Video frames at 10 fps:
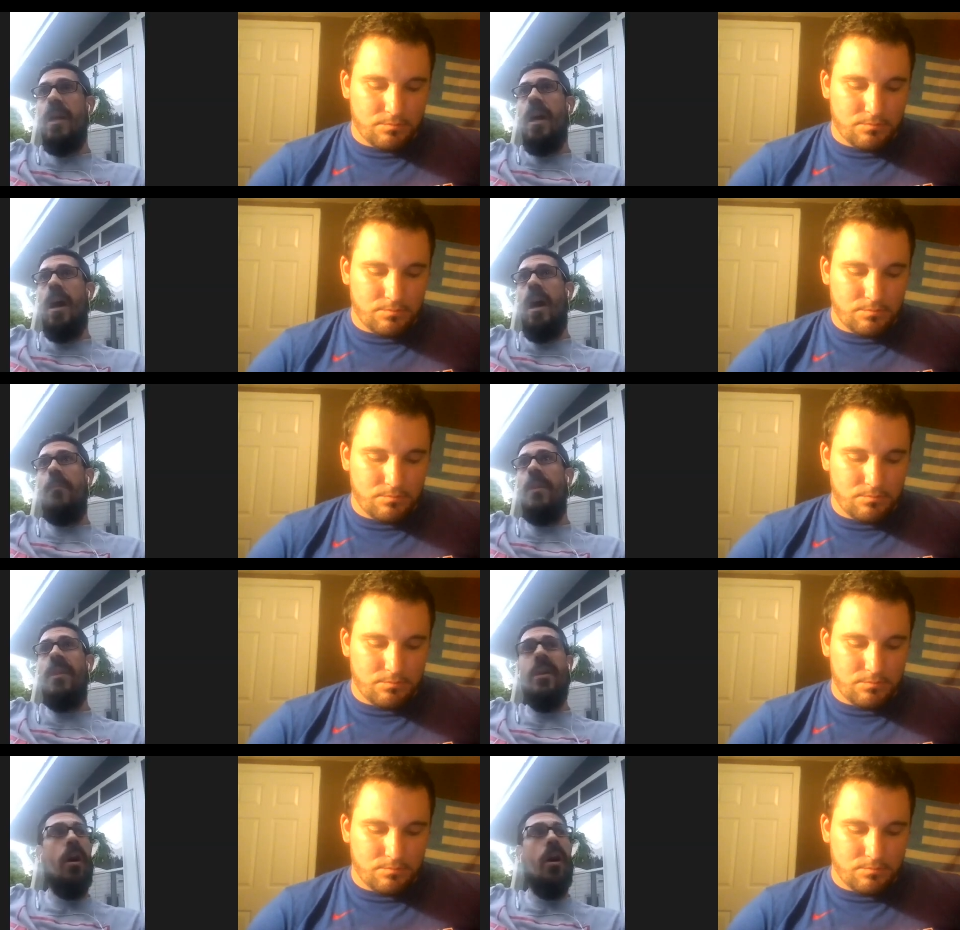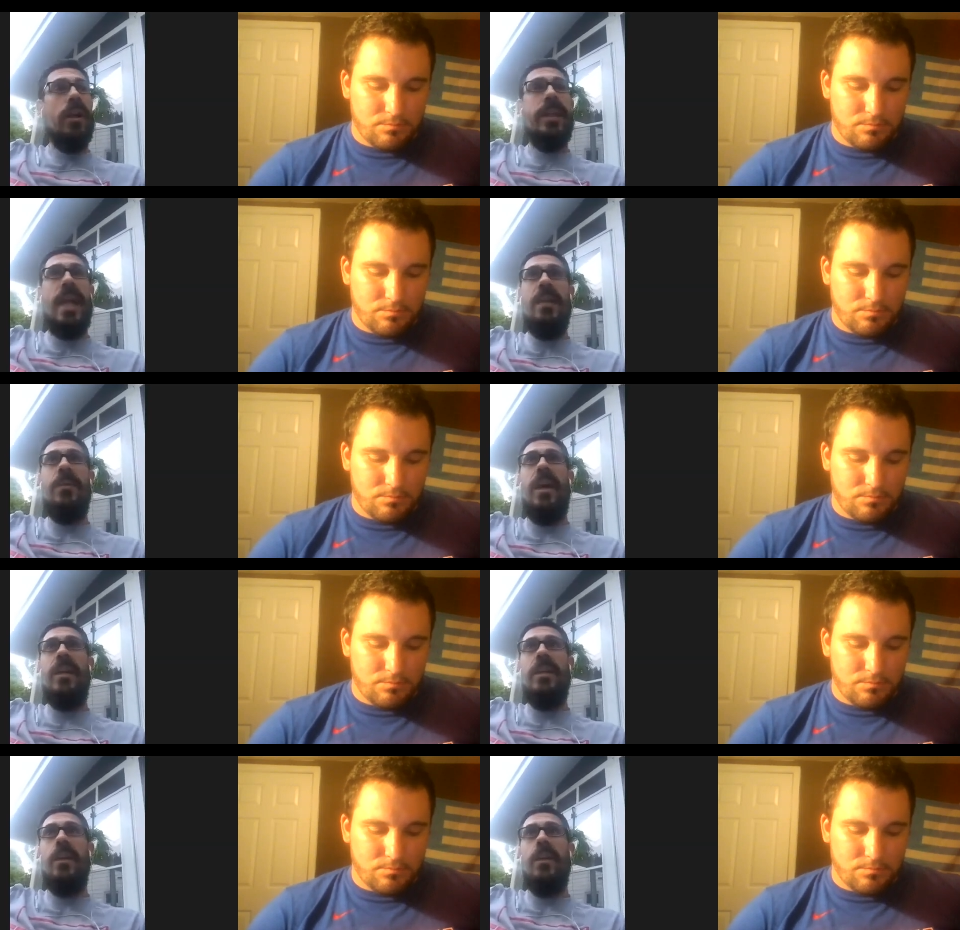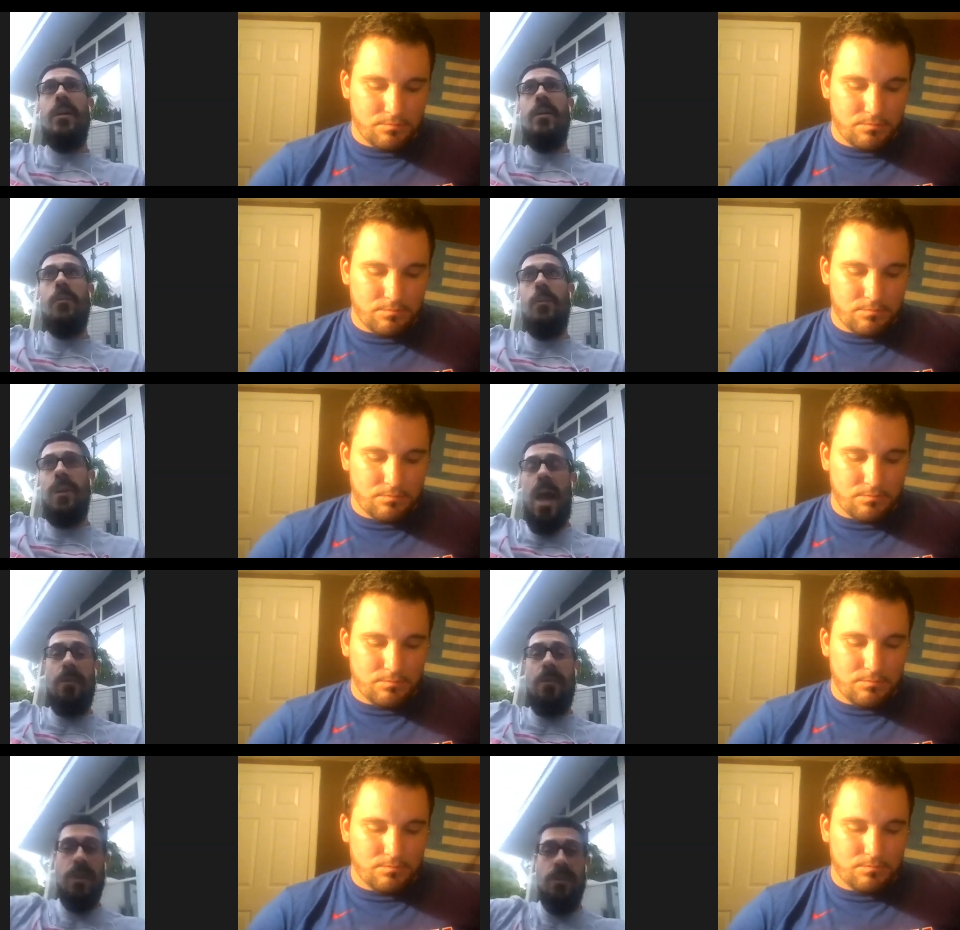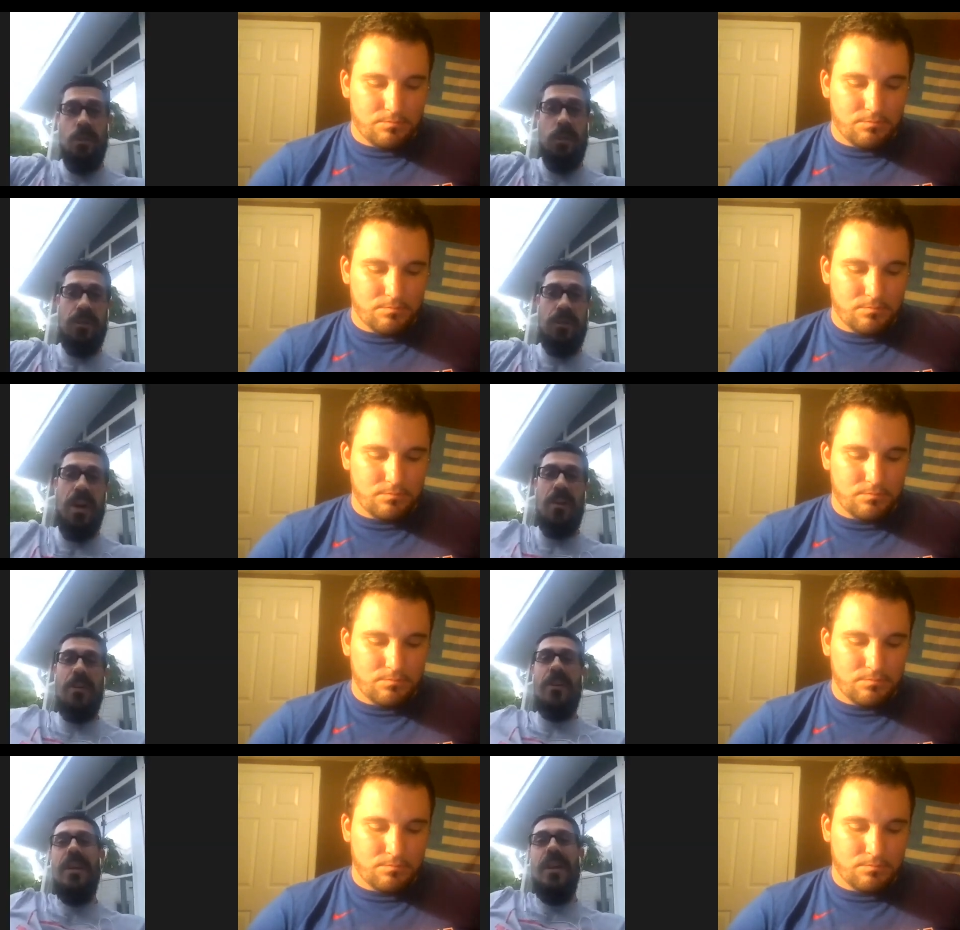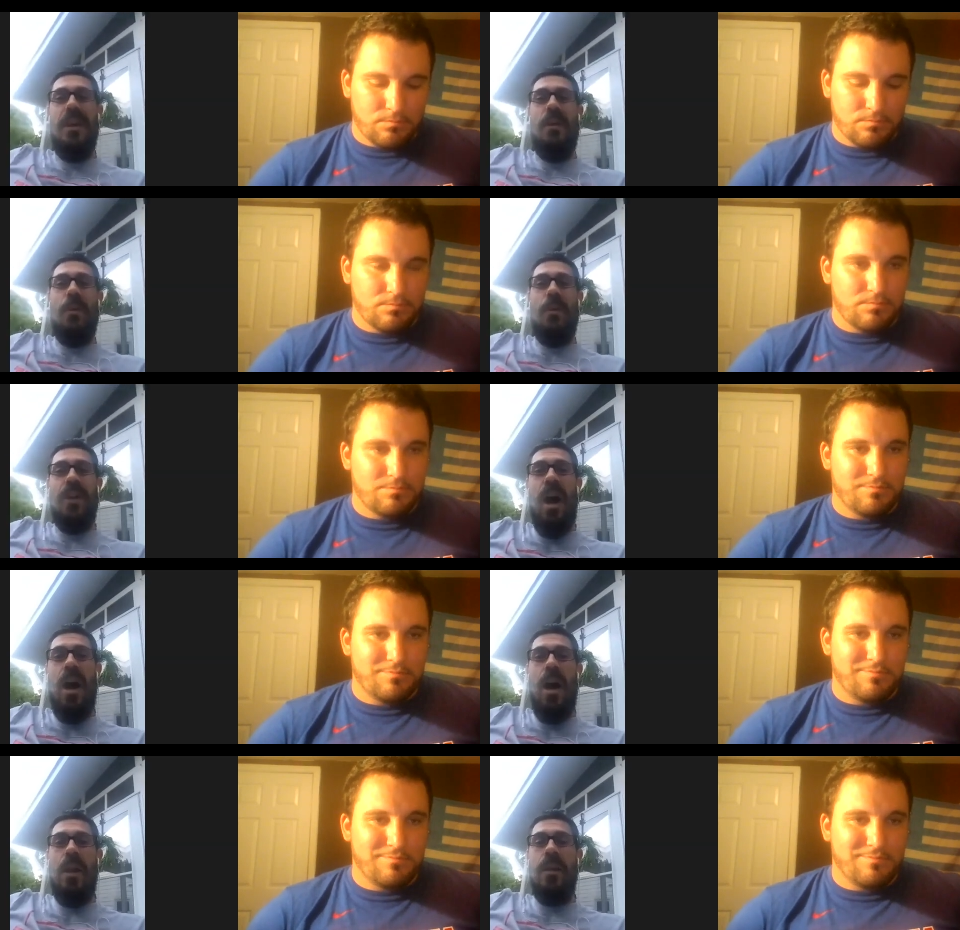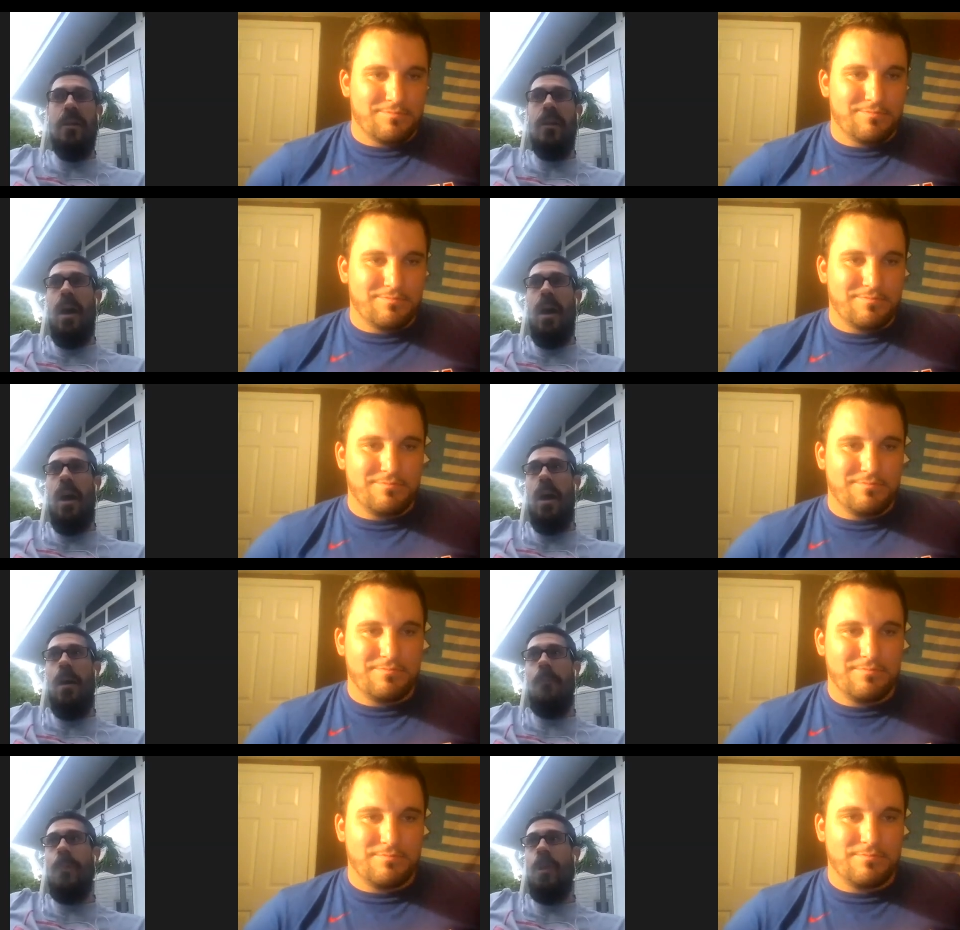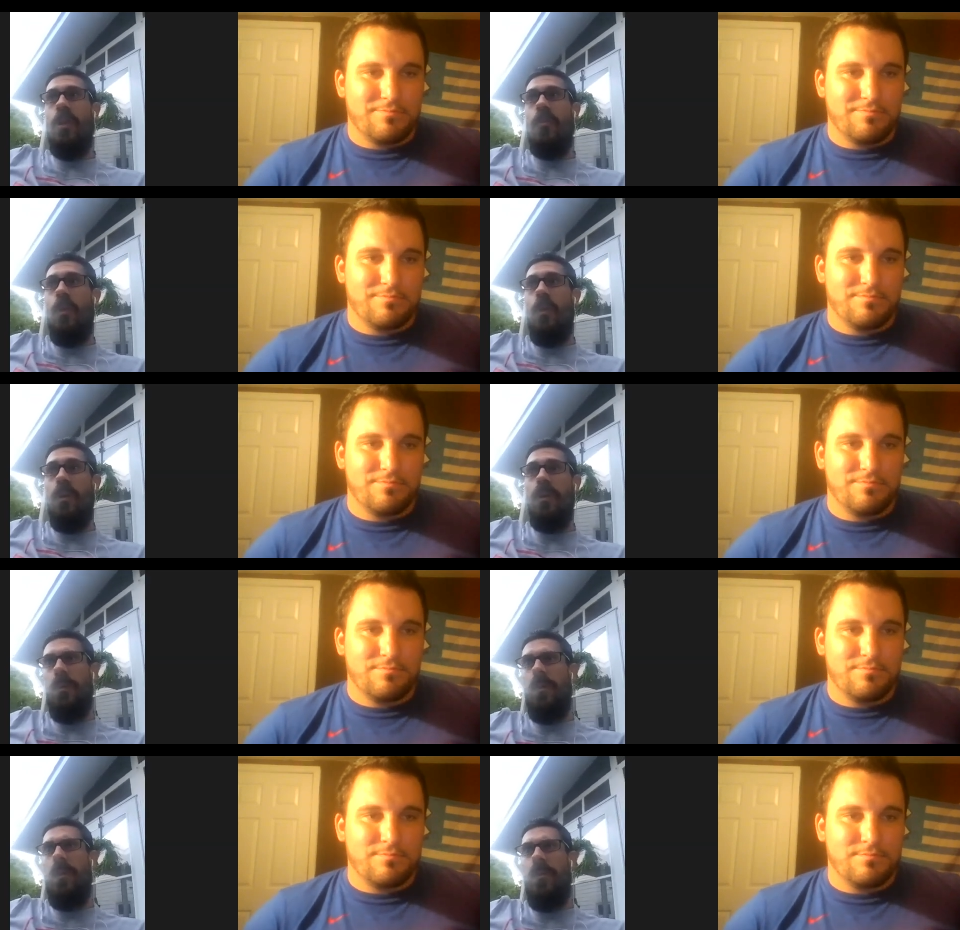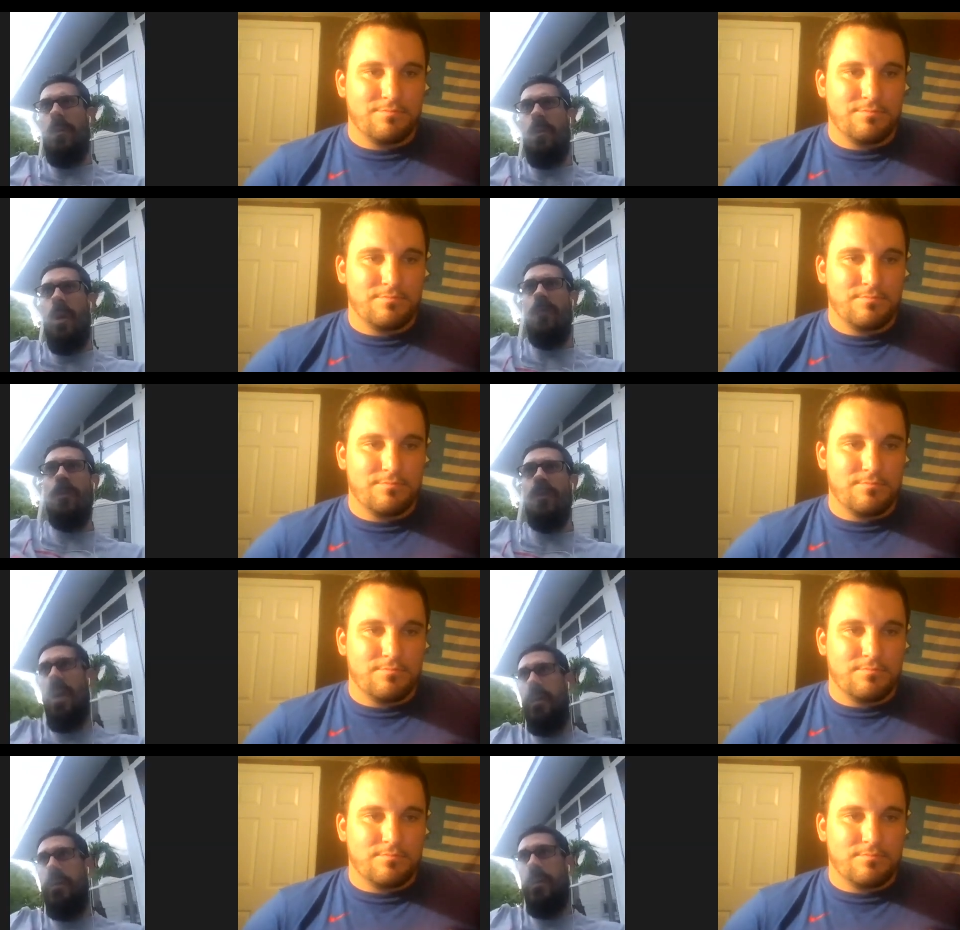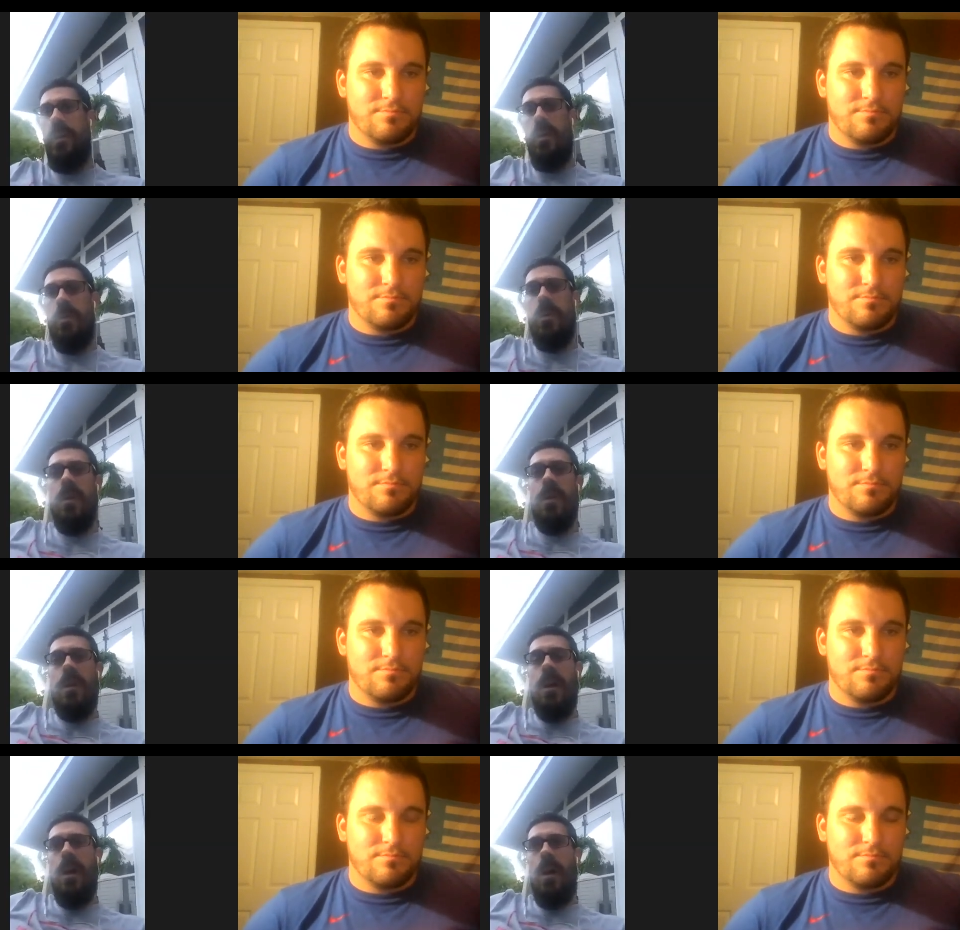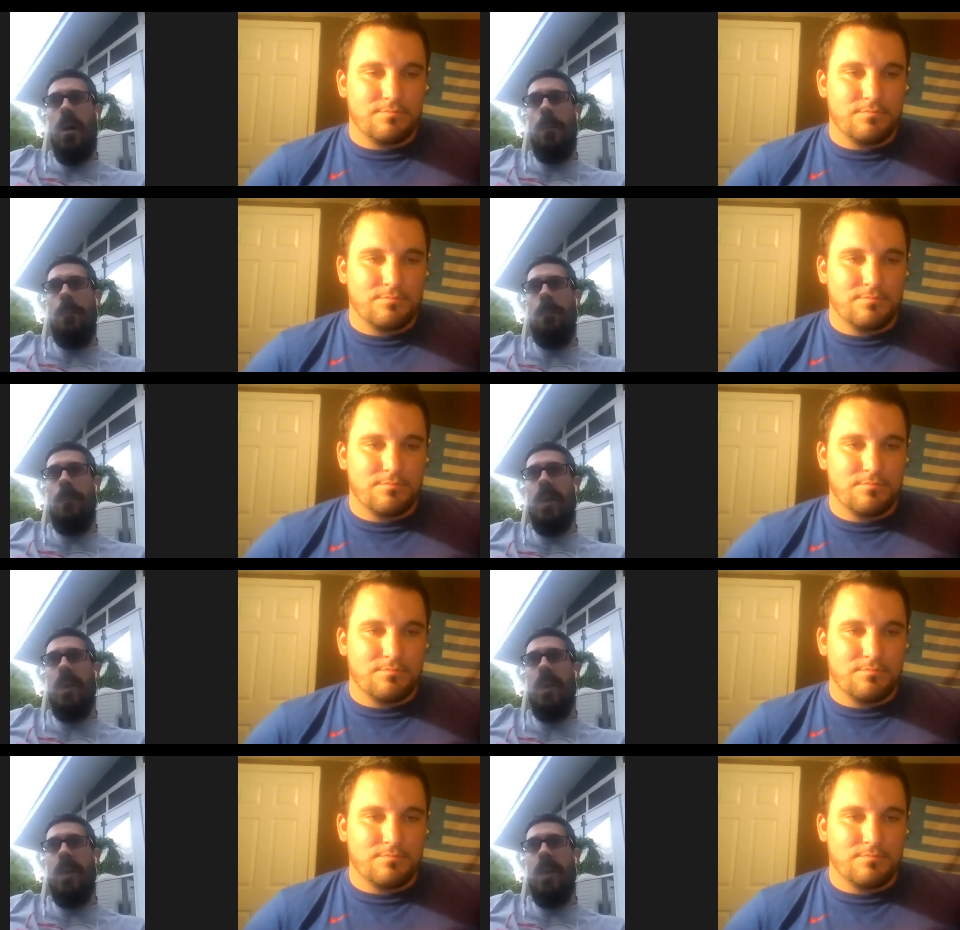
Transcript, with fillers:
Speaker 1: Um, and then our game that year, what happened to be Georgia Southern, was on, um, you know, Memorial, November twelfth was on, you know, um, a